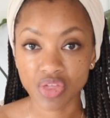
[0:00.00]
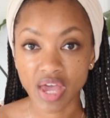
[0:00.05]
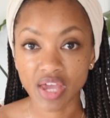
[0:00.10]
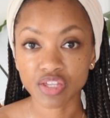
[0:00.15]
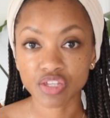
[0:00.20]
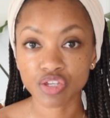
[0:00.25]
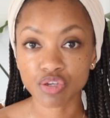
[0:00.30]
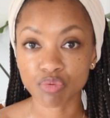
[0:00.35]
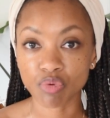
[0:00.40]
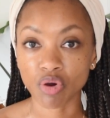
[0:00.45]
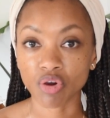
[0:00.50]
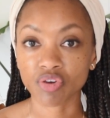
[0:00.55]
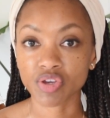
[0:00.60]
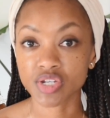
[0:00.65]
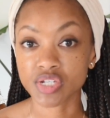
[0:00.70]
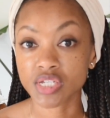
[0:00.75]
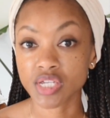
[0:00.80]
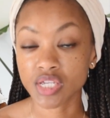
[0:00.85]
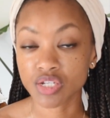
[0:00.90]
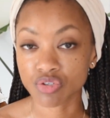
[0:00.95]
that you are
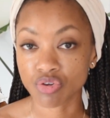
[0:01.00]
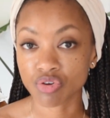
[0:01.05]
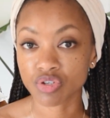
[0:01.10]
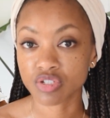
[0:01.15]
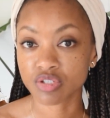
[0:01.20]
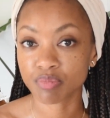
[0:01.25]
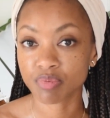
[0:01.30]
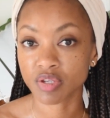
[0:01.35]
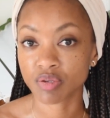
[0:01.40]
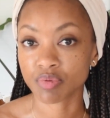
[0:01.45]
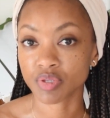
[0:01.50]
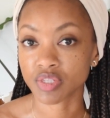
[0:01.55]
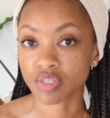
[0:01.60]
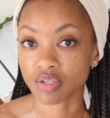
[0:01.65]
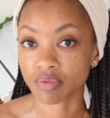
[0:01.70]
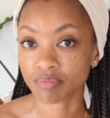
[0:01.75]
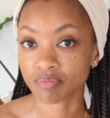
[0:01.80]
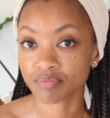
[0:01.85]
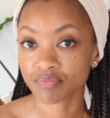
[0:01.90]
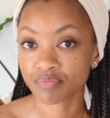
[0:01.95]
indeed going to be with
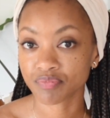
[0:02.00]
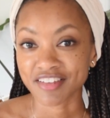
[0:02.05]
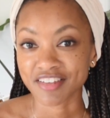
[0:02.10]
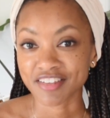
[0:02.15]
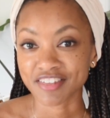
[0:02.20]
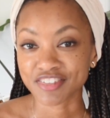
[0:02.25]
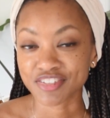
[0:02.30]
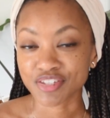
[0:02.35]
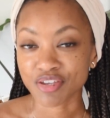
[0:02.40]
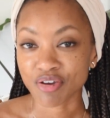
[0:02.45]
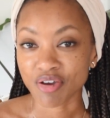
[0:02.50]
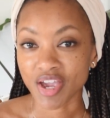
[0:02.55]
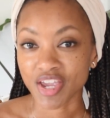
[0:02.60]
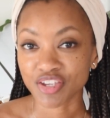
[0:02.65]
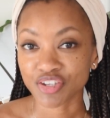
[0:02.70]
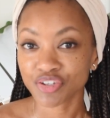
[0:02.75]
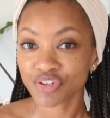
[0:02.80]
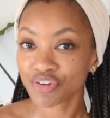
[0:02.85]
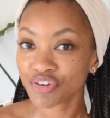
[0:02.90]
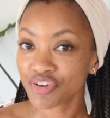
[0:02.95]
Him. So I
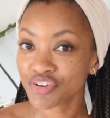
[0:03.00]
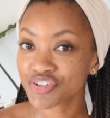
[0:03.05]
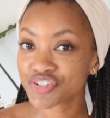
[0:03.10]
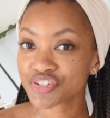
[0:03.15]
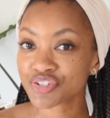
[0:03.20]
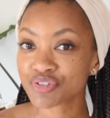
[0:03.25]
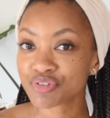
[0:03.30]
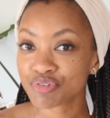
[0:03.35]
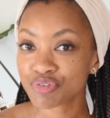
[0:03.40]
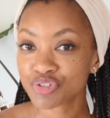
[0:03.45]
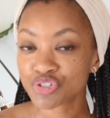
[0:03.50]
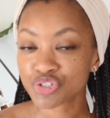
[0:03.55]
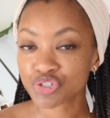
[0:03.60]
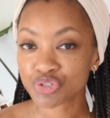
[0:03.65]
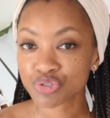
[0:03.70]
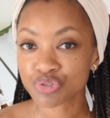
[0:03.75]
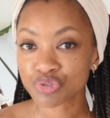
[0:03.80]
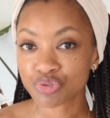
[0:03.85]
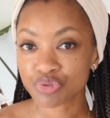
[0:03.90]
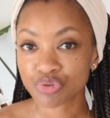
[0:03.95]
encourage you
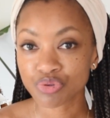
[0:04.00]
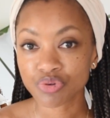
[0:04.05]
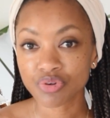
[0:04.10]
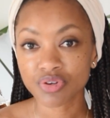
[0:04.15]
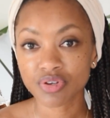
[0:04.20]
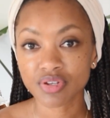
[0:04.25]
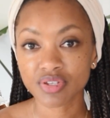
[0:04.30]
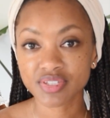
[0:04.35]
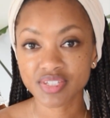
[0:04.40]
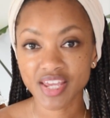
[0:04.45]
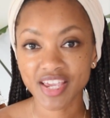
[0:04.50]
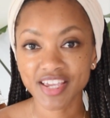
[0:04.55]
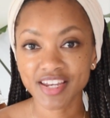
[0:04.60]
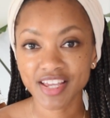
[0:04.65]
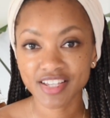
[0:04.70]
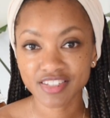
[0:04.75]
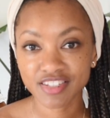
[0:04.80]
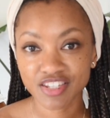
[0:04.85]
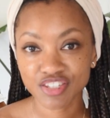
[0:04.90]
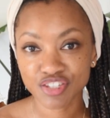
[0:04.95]
to stay
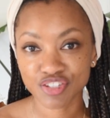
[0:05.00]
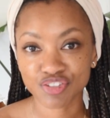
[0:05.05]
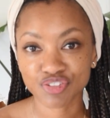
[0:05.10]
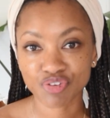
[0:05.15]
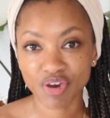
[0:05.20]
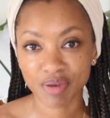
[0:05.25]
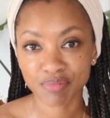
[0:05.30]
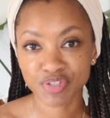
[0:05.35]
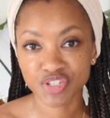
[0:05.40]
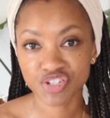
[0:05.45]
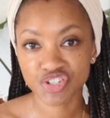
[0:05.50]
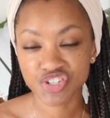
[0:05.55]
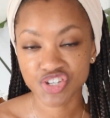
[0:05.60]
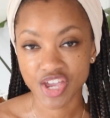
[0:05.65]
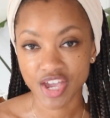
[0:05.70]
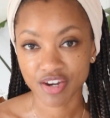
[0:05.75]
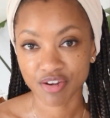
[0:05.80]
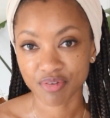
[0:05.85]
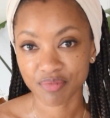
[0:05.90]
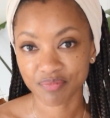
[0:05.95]
connected, subscribe to the
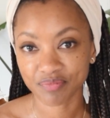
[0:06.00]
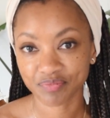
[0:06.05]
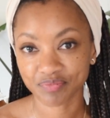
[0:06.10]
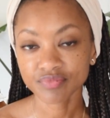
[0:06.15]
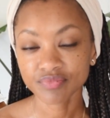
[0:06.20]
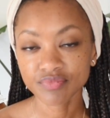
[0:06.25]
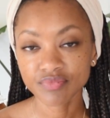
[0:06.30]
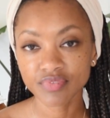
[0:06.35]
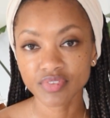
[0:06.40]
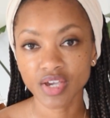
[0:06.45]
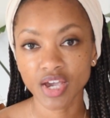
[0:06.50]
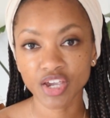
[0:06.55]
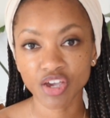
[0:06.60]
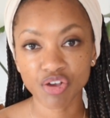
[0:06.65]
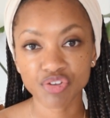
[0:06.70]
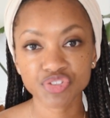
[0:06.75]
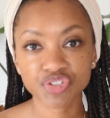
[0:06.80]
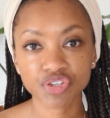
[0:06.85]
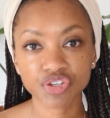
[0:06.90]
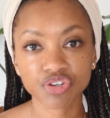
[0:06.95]
channel. I
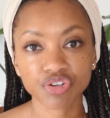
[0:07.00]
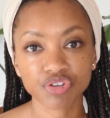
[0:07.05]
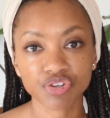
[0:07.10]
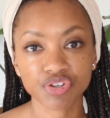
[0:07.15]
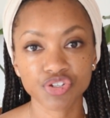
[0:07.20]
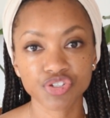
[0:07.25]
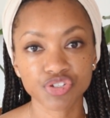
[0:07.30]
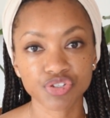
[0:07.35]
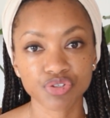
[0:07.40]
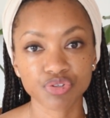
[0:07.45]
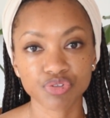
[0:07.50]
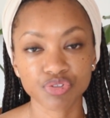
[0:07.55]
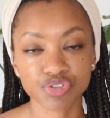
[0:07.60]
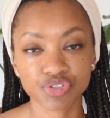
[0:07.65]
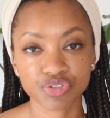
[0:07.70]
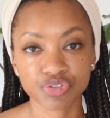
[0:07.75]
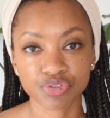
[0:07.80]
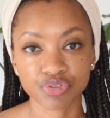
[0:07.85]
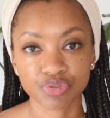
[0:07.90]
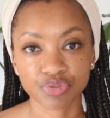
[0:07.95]
also encourage you
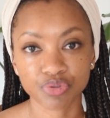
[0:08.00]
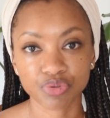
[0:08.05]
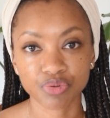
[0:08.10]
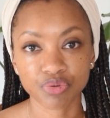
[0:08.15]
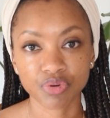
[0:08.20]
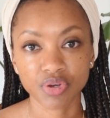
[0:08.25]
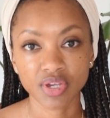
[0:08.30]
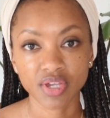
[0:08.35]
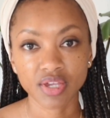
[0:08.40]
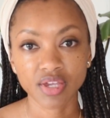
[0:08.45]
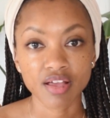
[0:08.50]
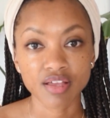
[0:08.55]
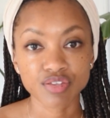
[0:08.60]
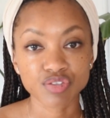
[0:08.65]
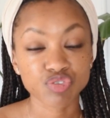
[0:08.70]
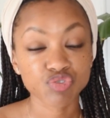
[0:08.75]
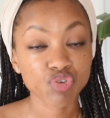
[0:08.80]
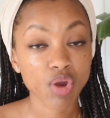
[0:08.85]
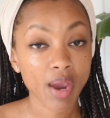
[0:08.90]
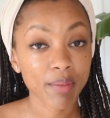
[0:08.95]
to
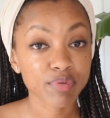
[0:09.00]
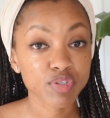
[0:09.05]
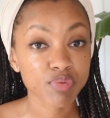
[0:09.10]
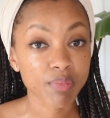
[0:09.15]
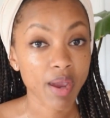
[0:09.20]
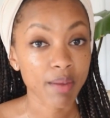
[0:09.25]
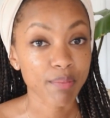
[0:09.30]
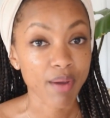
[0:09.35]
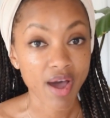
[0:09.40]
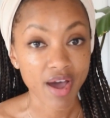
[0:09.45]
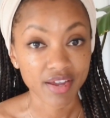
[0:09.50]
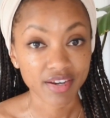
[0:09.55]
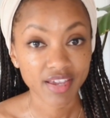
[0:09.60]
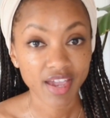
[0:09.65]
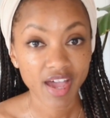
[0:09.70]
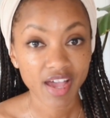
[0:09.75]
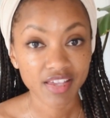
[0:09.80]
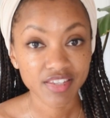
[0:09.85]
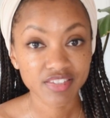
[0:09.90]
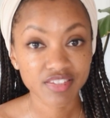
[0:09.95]
subscribe to my
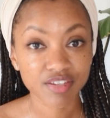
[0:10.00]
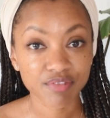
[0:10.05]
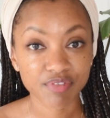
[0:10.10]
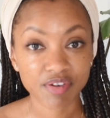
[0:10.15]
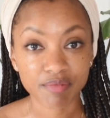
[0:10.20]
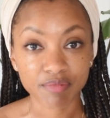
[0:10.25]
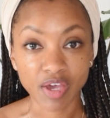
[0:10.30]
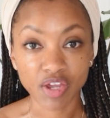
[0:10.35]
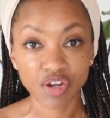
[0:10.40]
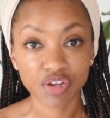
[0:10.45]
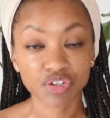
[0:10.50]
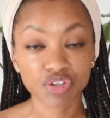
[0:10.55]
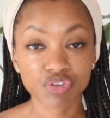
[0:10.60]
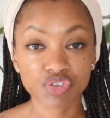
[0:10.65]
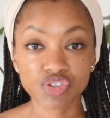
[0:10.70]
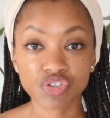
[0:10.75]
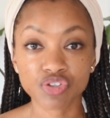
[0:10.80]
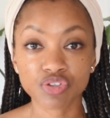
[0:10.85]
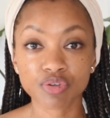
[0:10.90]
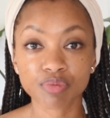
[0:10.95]
podcast. If I'm not on
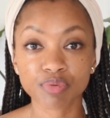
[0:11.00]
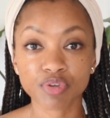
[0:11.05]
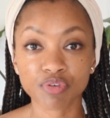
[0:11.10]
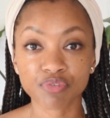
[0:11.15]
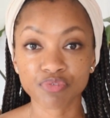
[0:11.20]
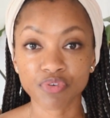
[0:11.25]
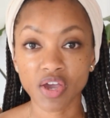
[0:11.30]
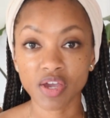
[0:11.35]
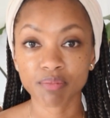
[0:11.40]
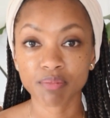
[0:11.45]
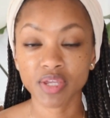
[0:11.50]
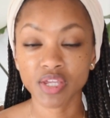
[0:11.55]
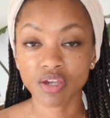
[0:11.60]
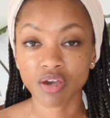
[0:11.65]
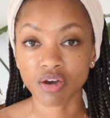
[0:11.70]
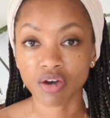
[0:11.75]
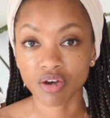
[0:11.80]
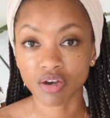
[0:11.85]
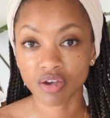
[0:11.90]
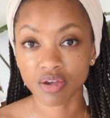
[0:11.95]
YouTube, you'll find me
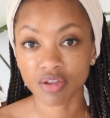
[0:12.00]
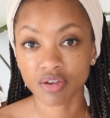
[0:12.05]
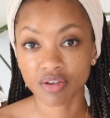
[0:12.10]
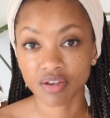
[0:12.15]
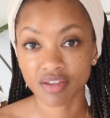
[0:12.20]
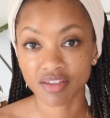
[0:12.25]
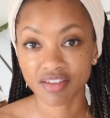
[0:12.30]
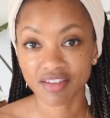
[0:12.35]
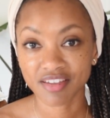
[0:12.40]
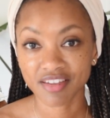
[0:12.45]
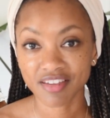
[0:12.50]
on